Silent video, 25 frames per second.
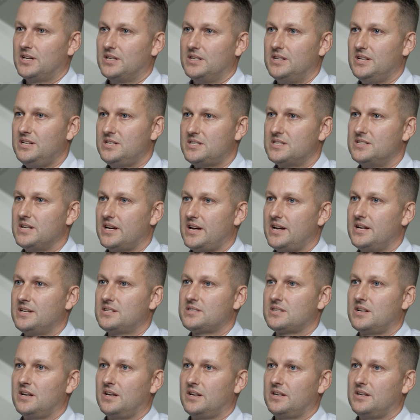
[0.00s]
These
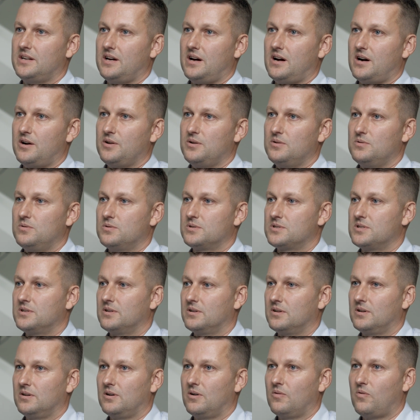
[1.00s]
days they are used
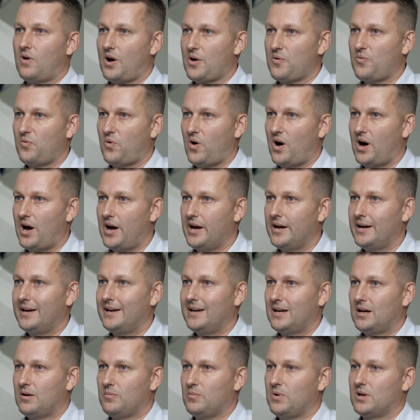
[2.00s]
Wi-Fi,
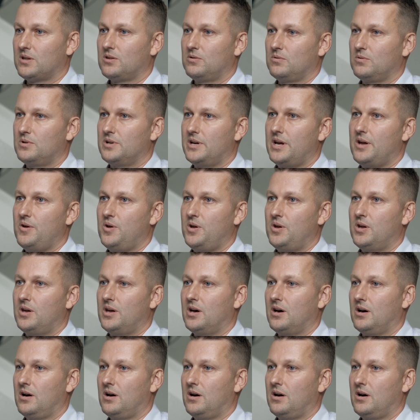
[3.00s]
but today